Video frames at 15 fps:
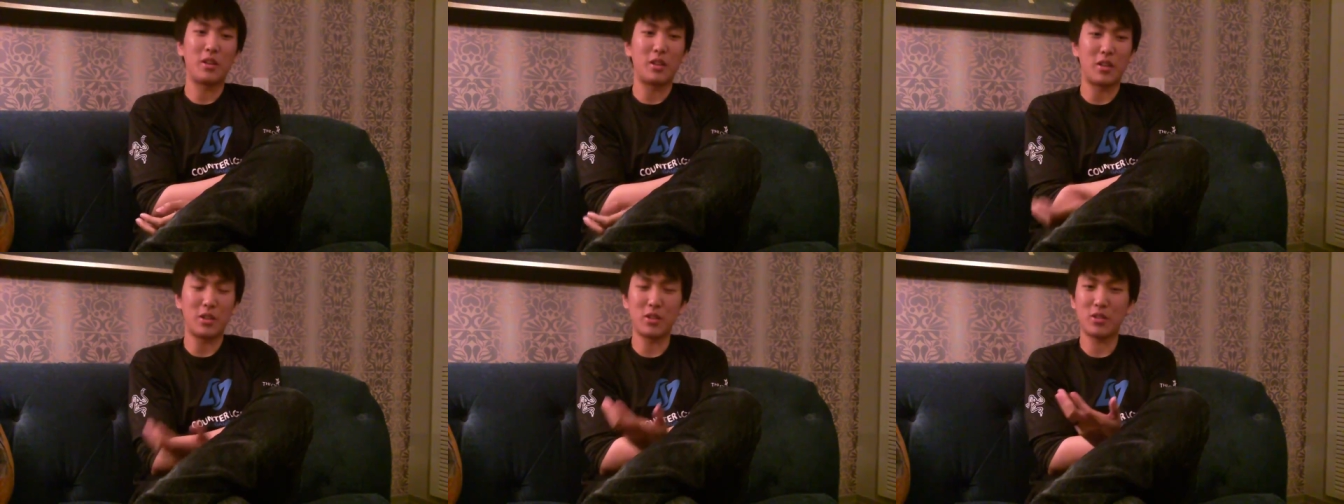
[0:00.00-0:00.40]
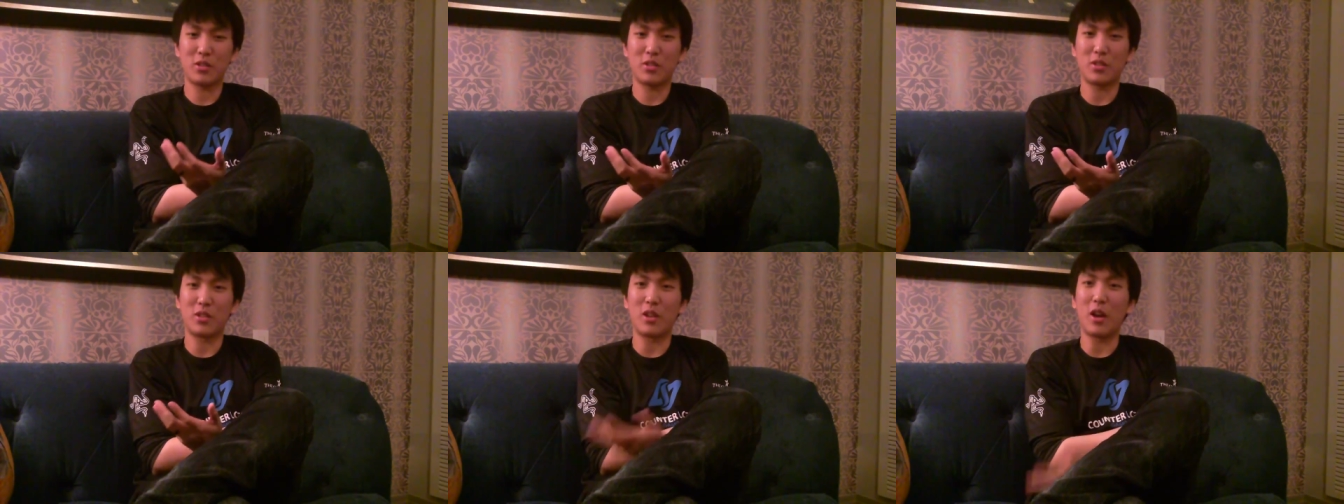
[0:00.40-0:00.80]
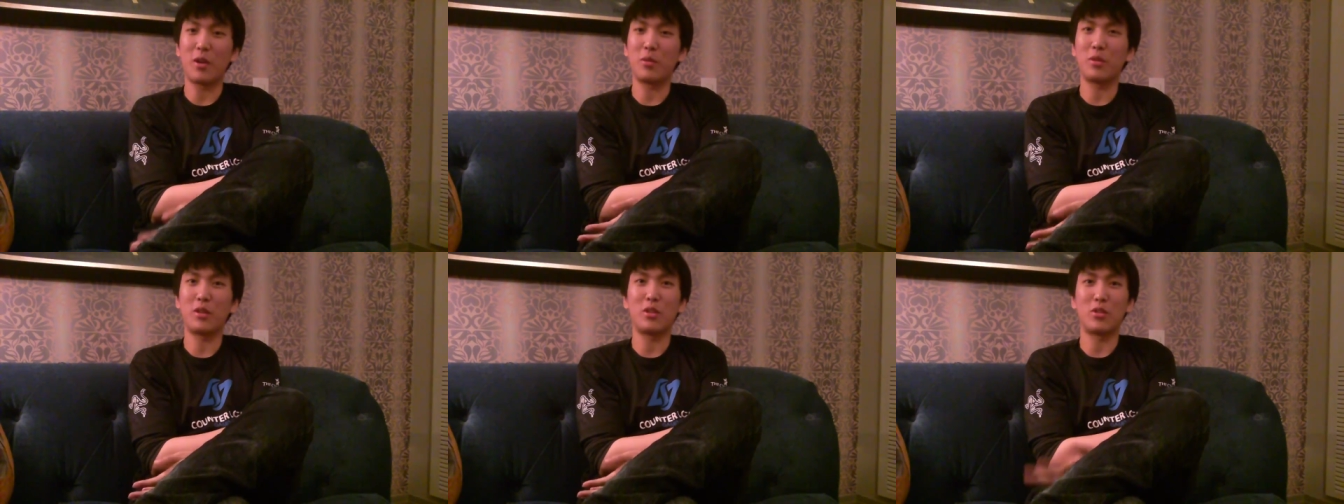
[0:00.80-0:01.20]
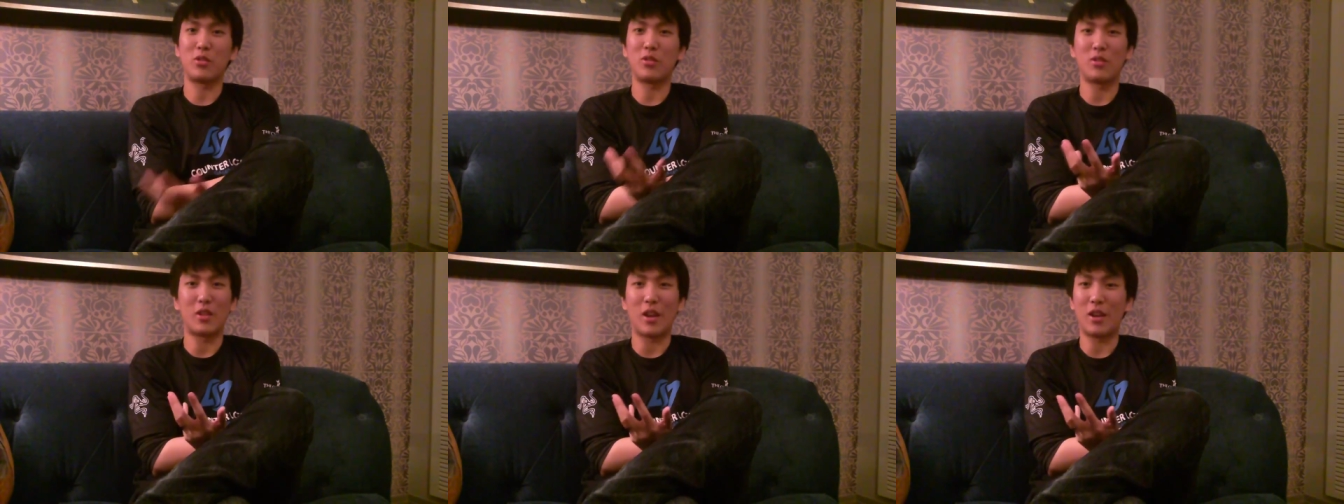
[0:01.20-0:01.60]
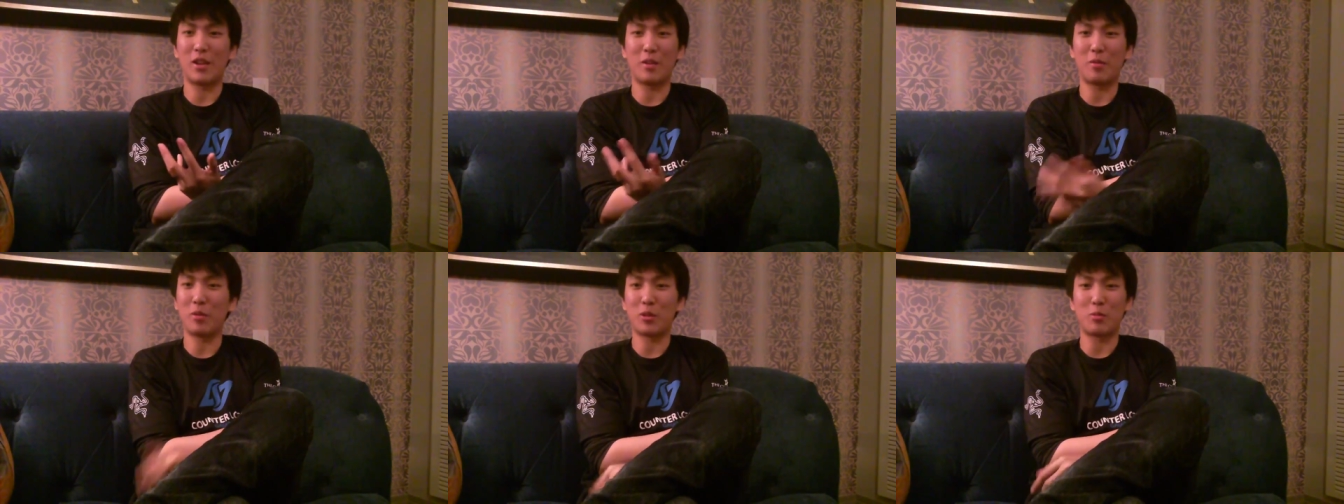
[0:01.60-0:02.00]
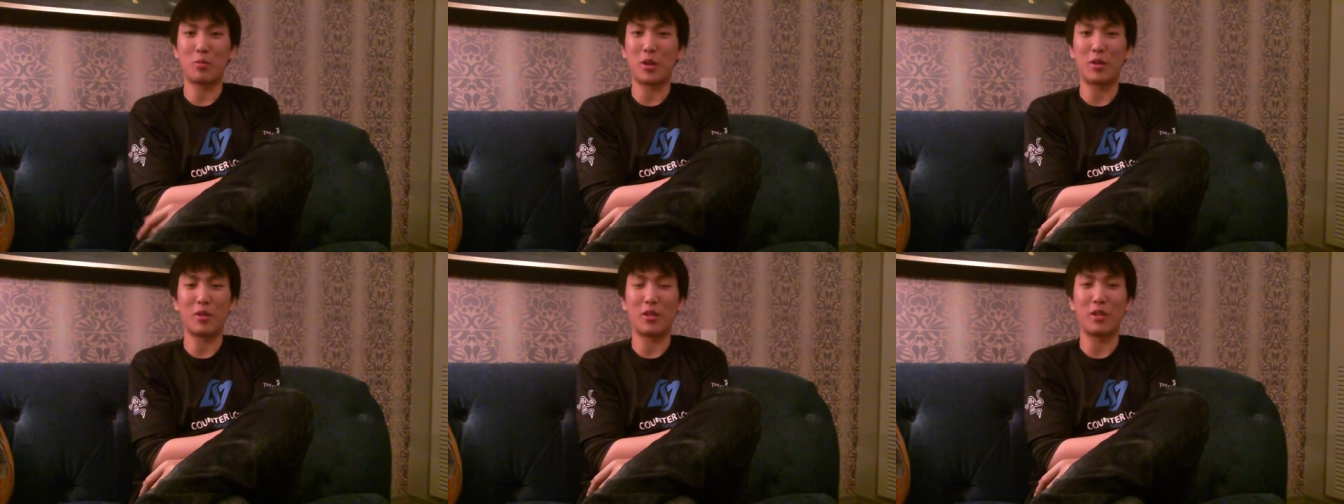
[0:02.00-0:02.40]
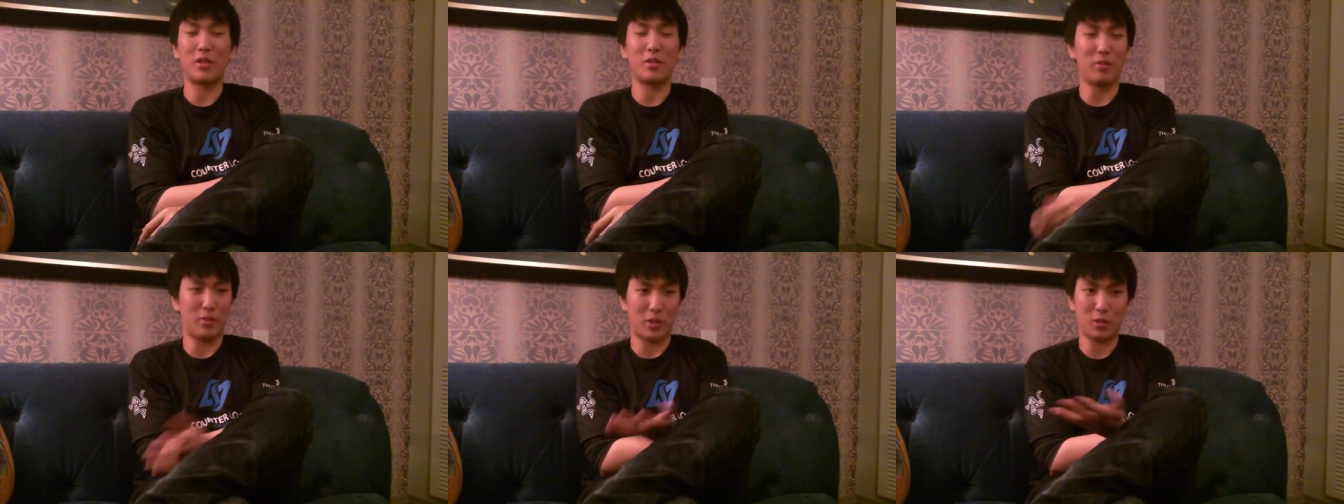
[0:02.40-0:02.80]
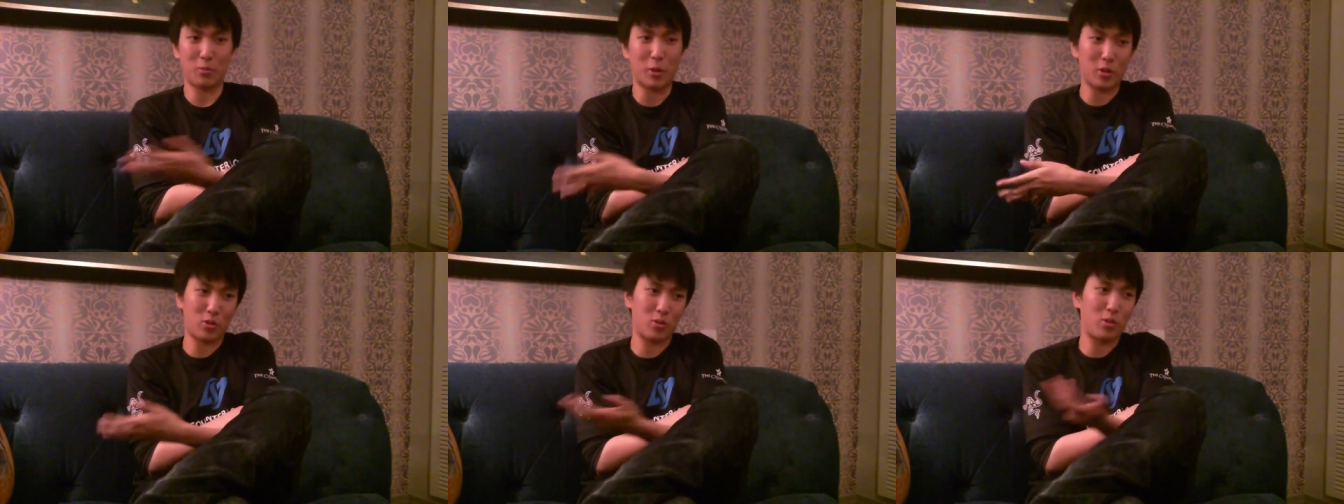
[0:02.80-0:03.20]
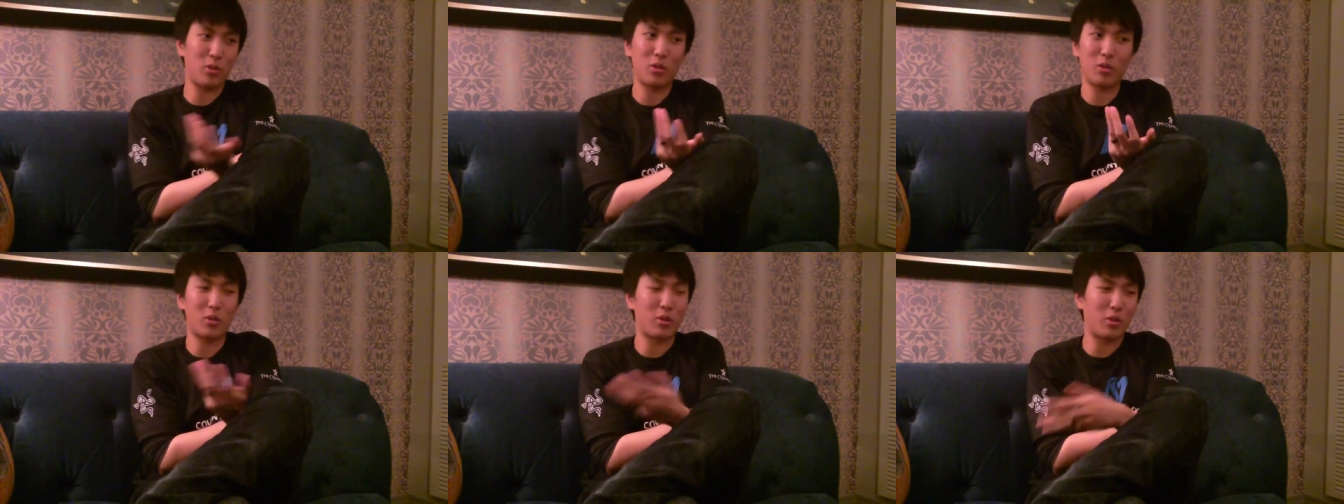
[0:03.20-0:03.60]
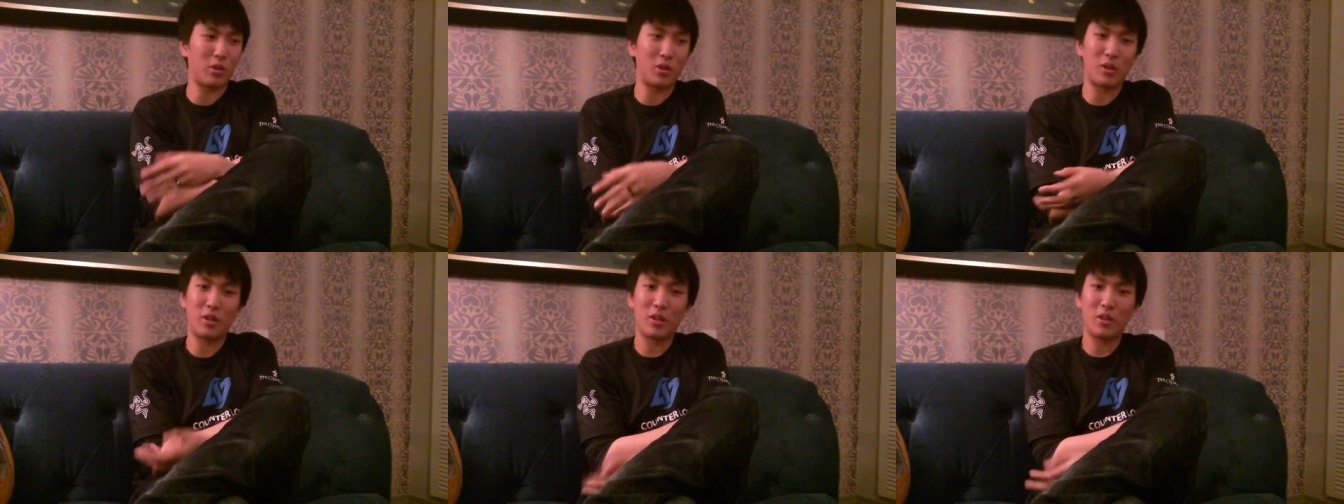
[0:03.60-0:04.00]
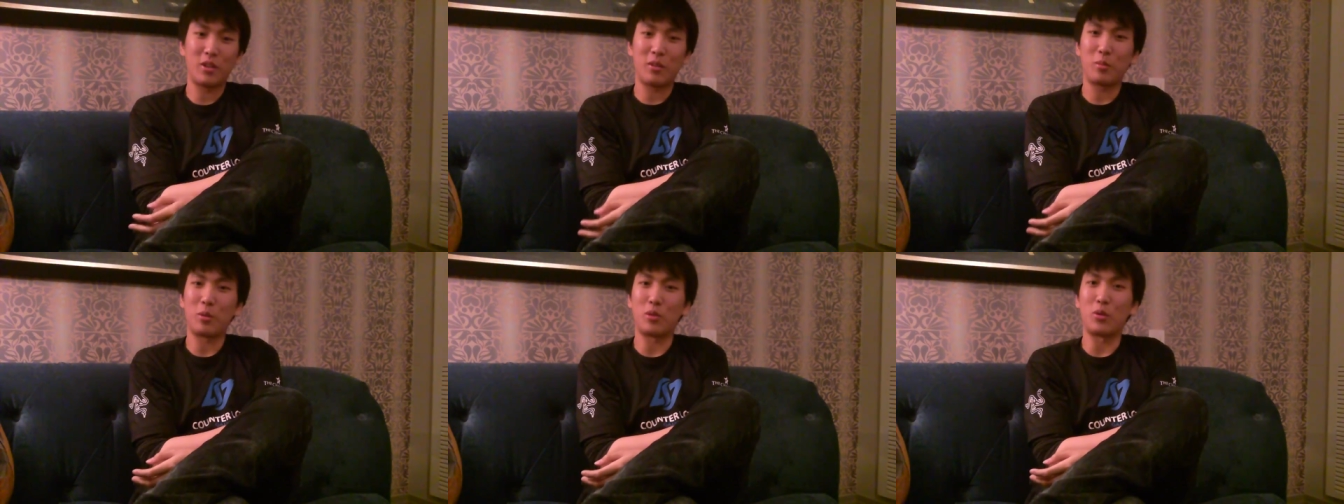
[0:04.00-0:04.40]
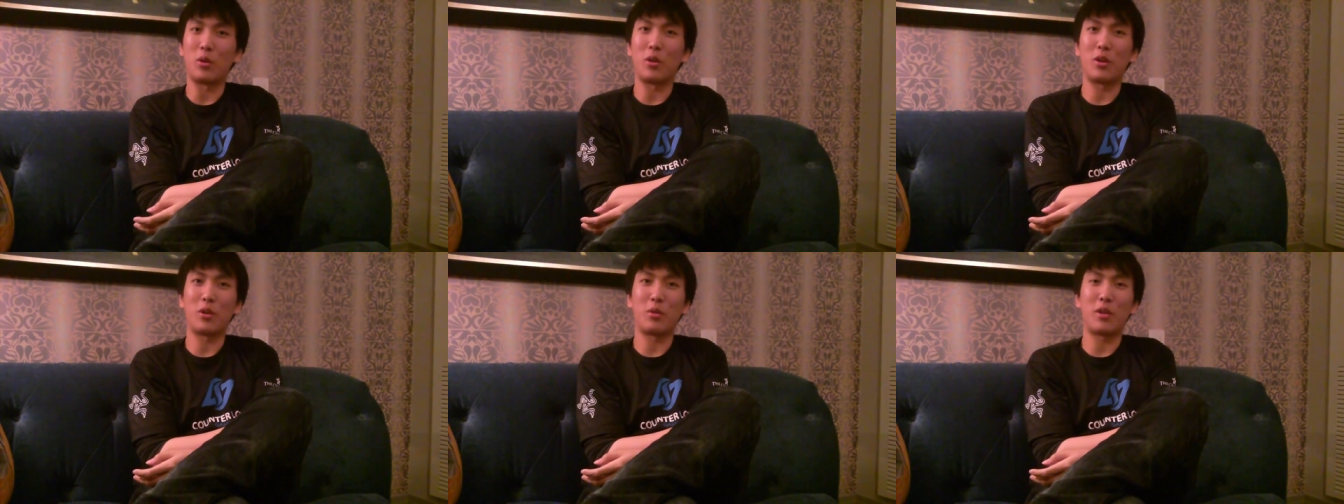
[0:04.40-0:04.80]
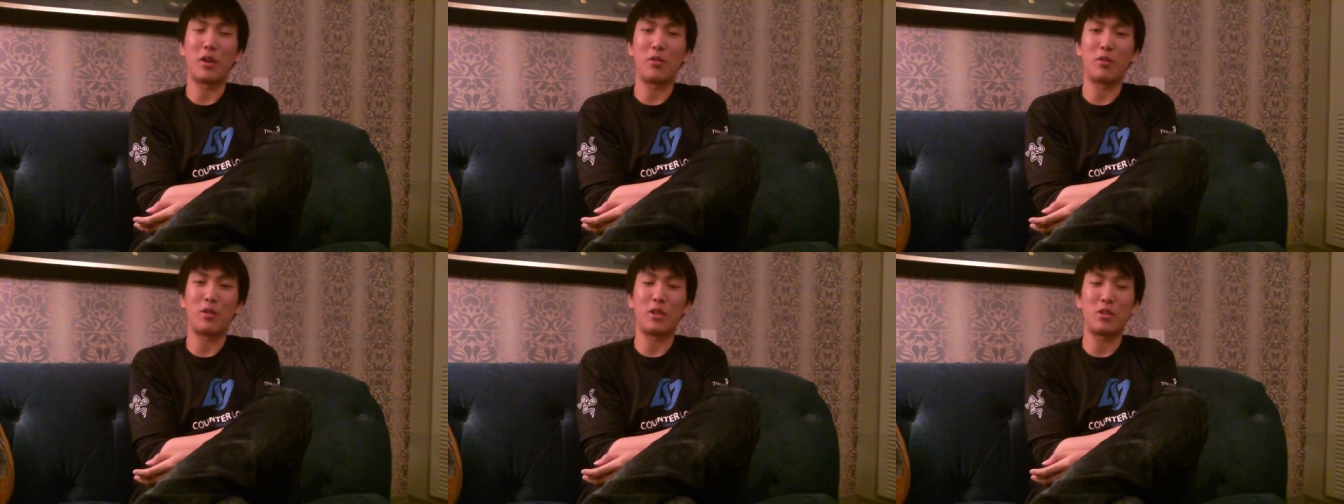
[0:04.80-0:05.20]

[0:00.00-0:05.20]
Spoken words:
He's not really any much better than like Special or Patoy or whatever.